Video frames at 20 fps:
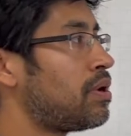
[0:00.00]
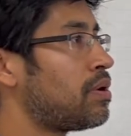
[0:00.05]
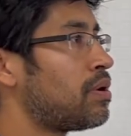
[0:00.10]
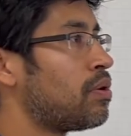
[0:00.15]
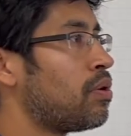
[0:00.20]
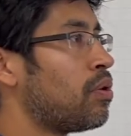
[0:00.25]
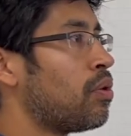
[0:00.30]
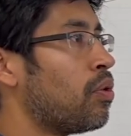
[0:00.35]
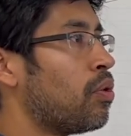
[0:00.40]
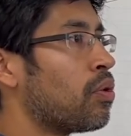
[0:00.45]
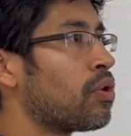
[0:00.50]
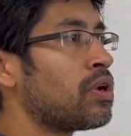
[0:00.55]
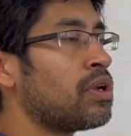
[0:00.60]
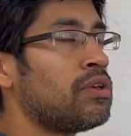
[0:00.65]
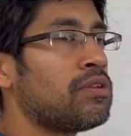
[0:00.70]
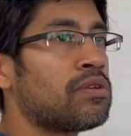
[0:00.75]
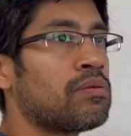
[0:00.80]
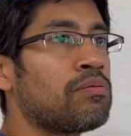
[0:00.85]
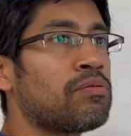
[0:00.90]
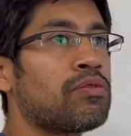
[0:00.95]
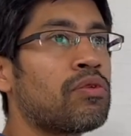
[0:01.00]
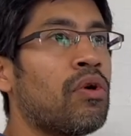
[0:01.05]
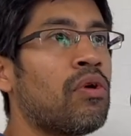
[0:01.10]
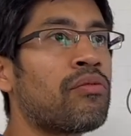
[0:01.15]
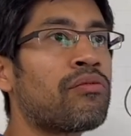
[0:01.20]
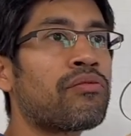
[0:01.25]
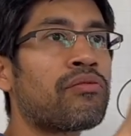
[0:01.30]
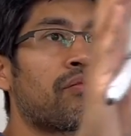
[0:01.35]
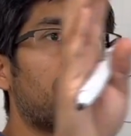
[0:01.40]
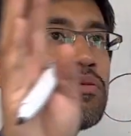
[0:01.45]
organisms
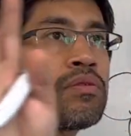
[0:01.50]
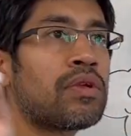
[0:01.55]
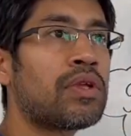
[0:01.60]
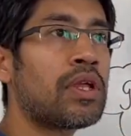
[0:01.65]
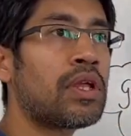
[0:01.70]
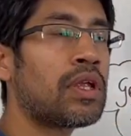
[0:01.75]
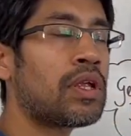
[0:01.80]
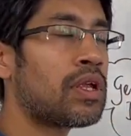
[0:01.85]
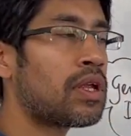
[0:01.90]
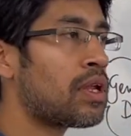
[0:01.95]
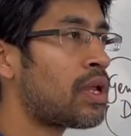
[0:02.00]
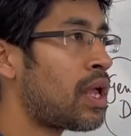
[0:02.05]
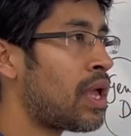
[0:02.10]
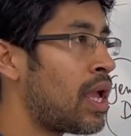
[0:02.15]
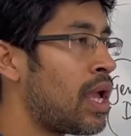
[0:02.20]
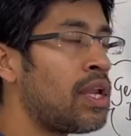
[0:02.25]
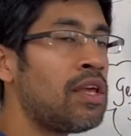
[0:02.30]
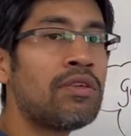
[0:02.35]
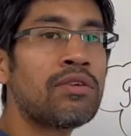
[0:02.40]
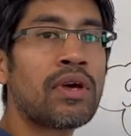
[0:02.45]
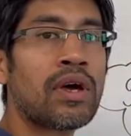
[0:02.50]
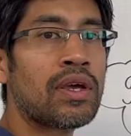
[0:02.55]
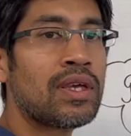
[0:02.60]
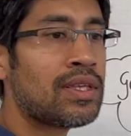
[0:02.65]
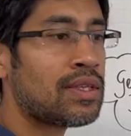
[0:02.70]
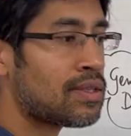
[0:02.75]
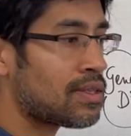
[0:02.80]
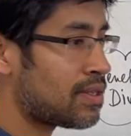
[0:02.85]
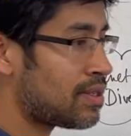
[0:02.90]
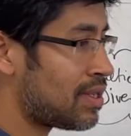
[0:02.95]
of any
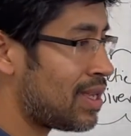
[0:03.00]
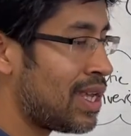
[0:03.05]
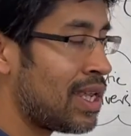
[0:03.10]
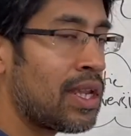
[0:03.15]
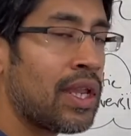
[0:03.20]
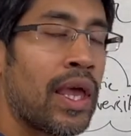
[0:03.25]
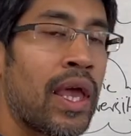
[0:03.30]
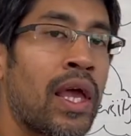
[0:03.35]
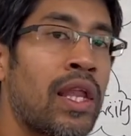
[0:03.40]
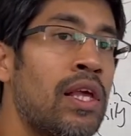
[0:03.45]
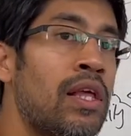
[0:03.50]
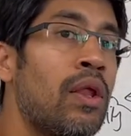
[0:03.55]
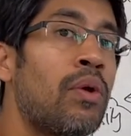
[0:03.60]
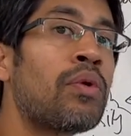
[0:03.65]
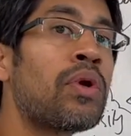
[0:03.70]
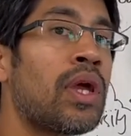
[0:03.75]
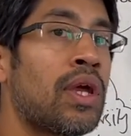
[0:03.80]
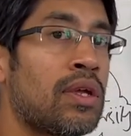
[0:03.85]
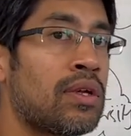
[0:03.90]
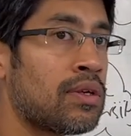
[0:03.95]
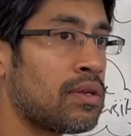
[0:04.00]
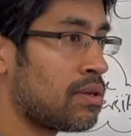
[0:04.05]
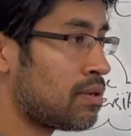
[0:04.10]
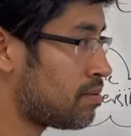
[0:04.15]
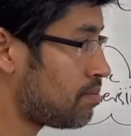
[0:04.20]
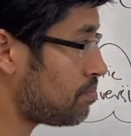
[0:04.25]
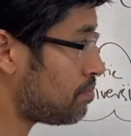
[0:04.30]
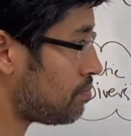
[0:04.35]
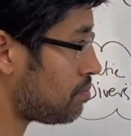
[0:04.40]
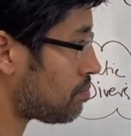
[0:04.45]
size in any location,
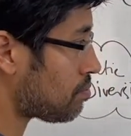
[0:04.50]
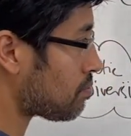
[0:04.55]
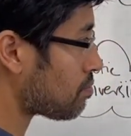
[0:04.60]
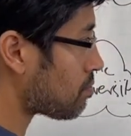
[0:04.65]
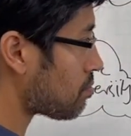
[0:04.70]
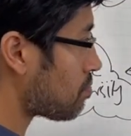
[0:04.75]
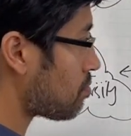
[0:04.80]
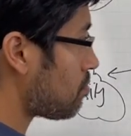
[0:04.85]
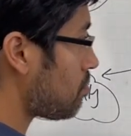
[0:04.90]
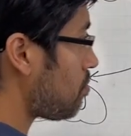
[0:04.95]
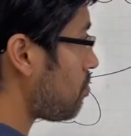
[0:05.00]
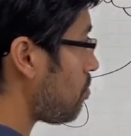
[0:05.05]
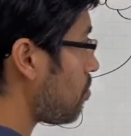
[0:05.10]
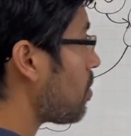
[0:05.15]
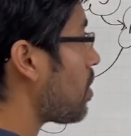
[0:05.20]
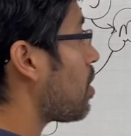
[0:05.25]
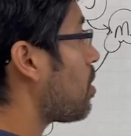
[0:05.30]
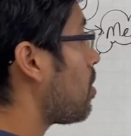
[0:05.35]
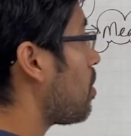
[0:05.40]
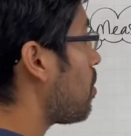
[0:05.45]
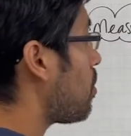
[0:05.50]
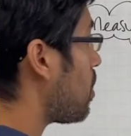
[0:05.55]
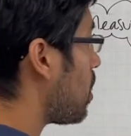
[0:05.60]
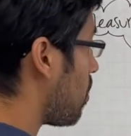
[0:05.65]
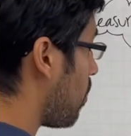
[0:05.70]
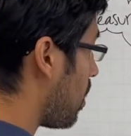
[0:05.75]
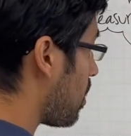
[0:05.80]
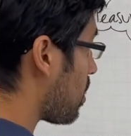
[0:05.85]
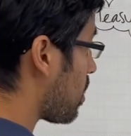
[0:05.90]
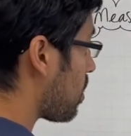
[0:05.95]

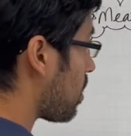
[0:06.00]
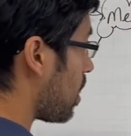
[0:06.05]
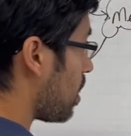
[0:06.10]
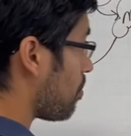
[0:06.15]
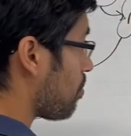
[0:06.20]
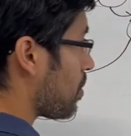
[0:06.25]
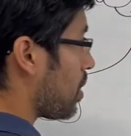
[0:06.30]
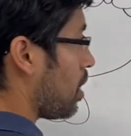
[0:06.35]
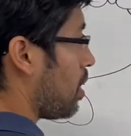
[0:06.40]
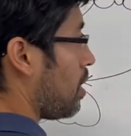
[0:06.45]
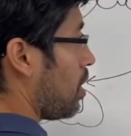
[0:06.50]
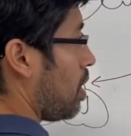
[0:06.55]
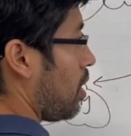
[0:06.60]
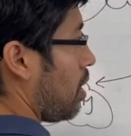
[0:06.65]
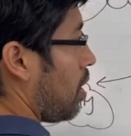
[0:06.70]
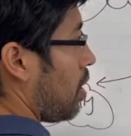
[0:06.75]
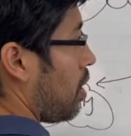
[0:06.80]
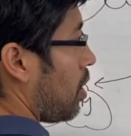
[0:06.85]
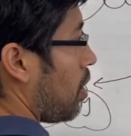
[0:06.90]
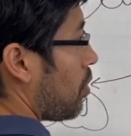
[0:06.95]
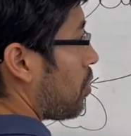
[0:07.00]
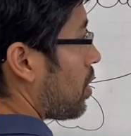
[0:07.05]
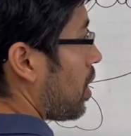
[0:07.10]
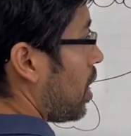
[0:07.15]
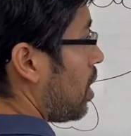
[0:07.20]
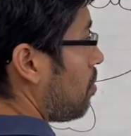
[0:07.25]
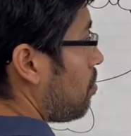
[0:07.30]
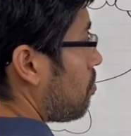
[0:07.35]
theoretically. Okay.